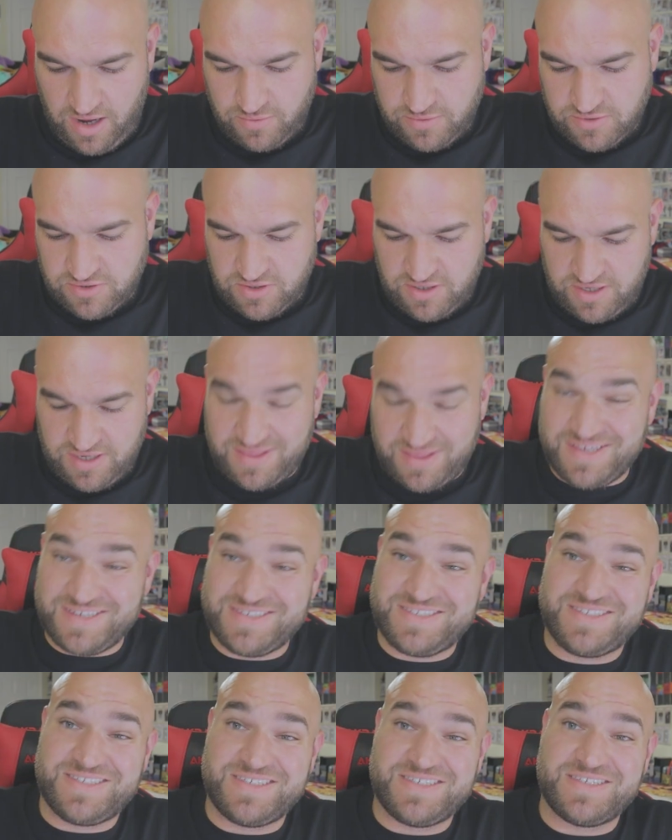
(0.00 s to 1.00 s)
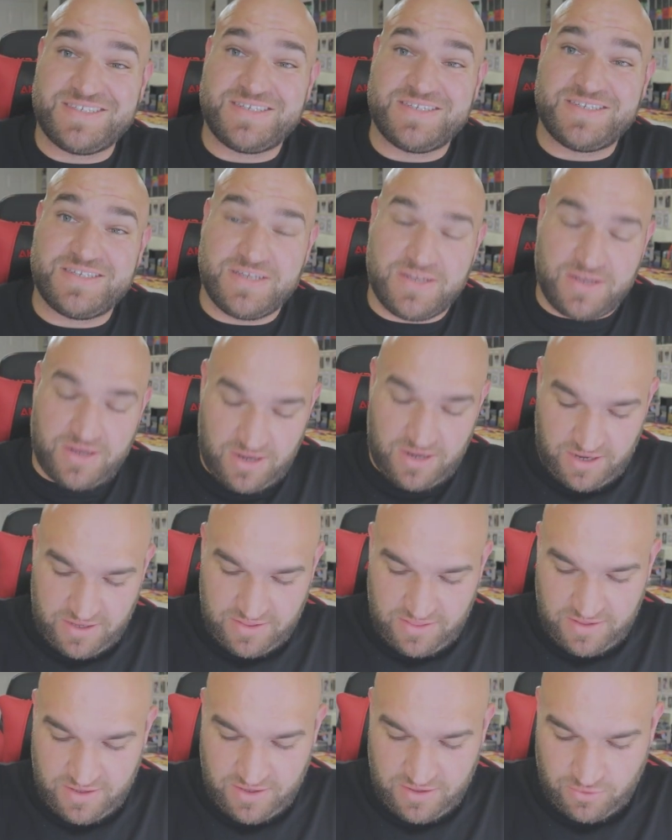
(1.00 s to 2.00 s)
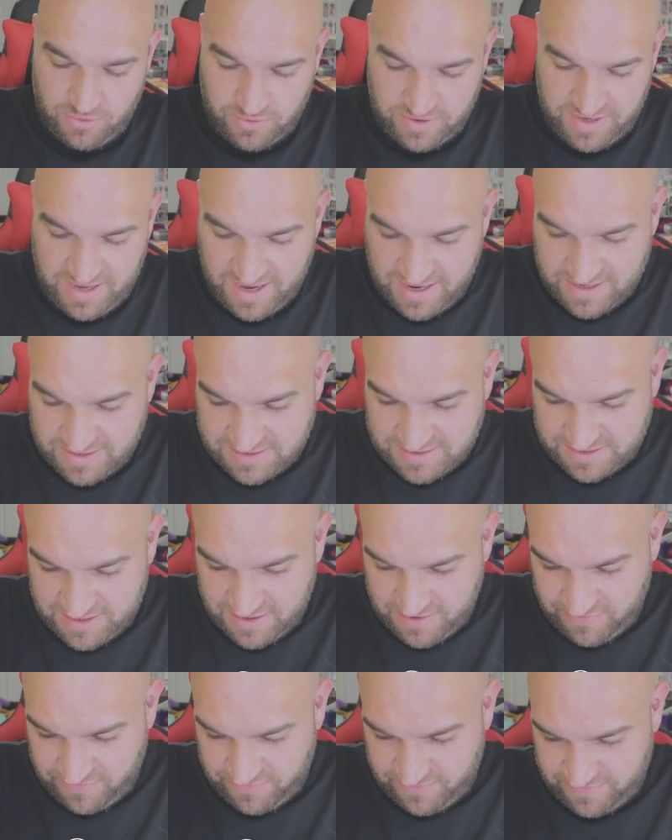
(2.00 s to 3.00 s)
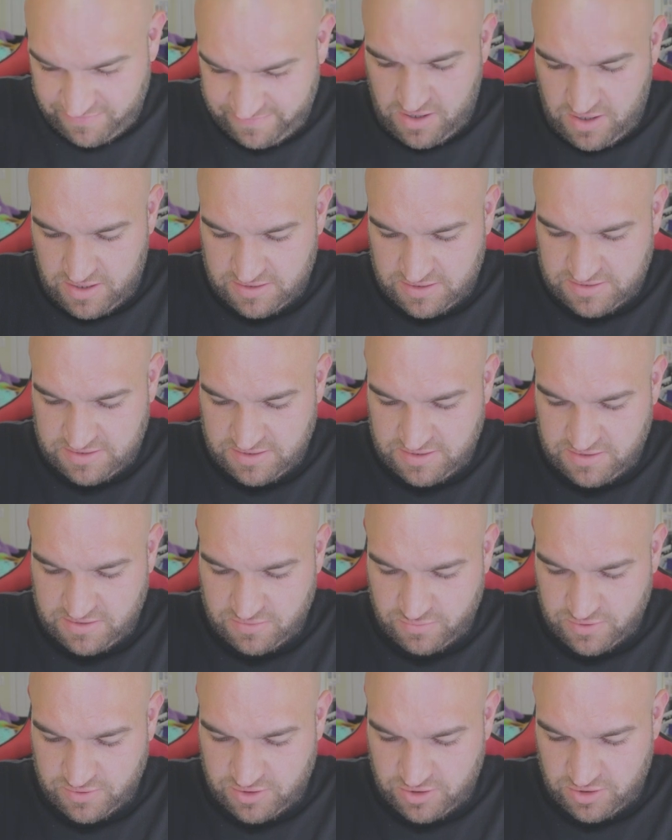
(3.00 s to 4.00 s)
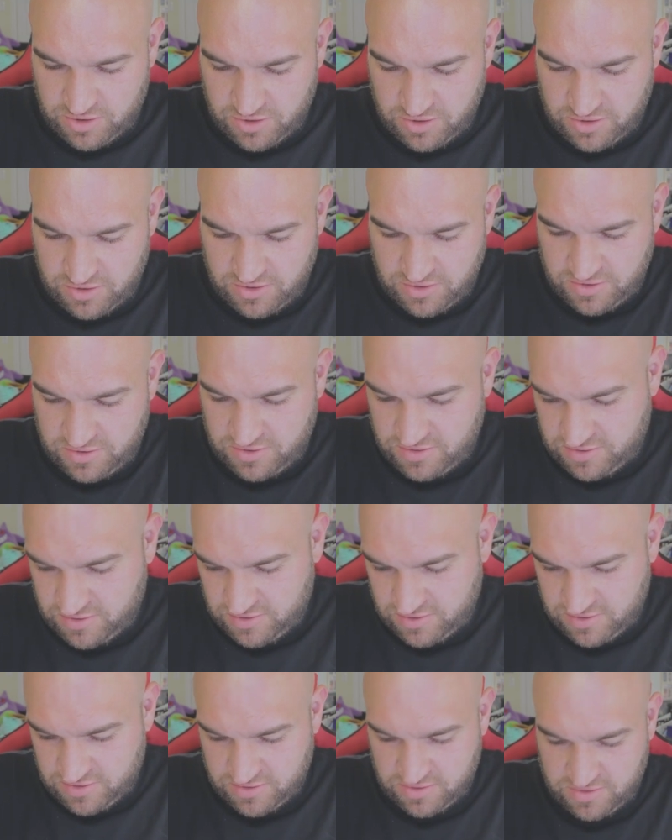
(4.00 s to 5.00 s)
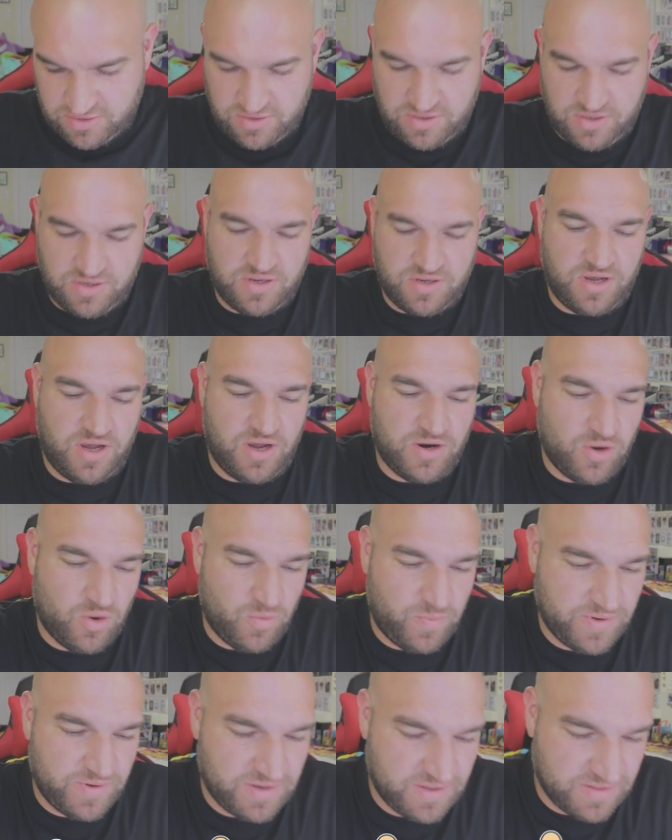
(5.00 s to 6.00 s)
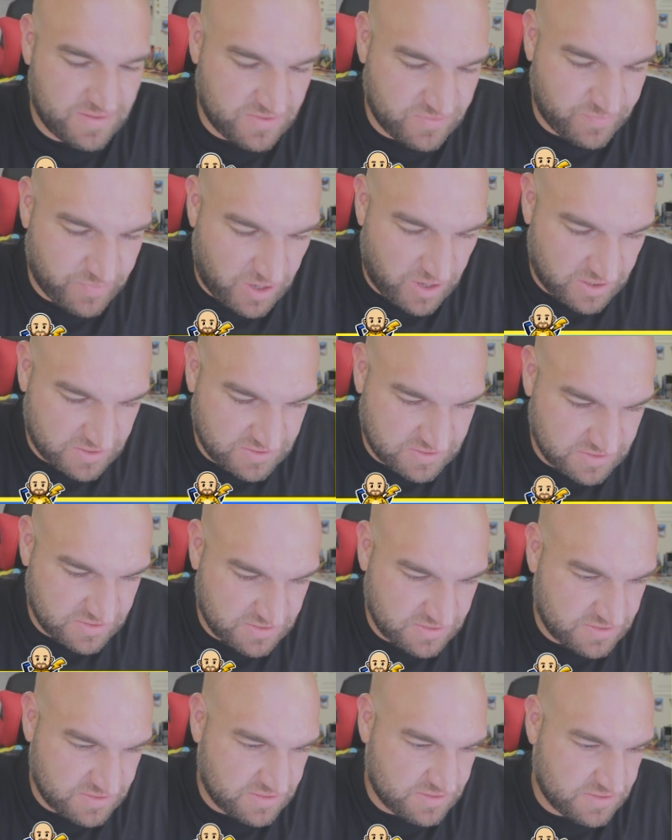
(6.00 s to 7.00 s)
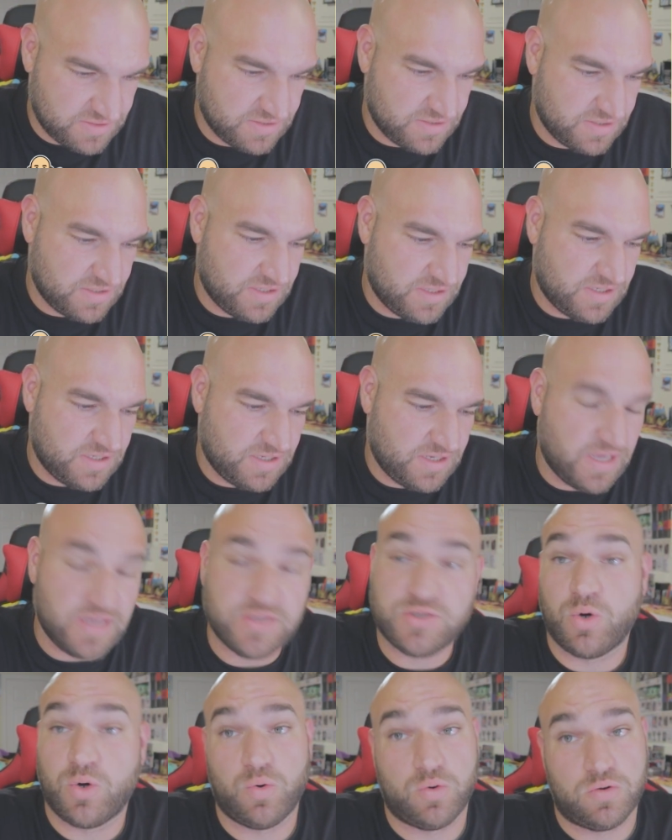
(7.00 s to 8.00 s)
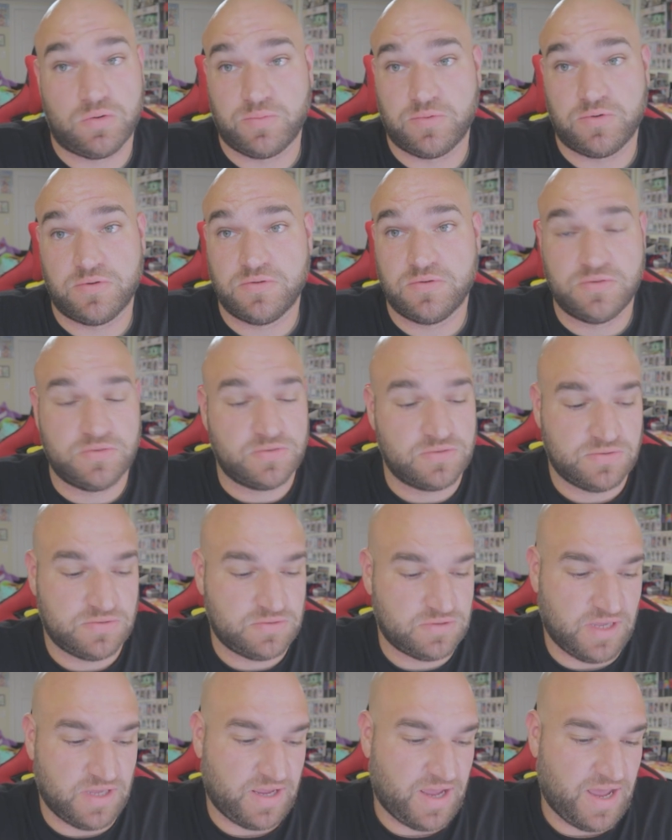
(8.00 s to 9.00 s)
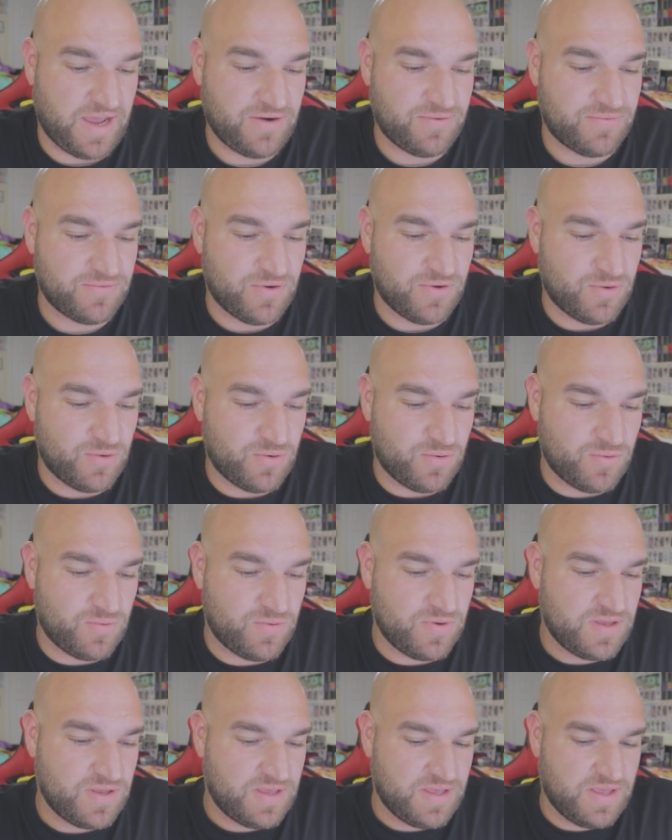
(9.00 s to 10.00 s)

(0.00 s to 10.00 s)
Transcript: always look at this on the Lorcana stuff. Honestly, the return on opening these boxes is horrible. Like, I don't know...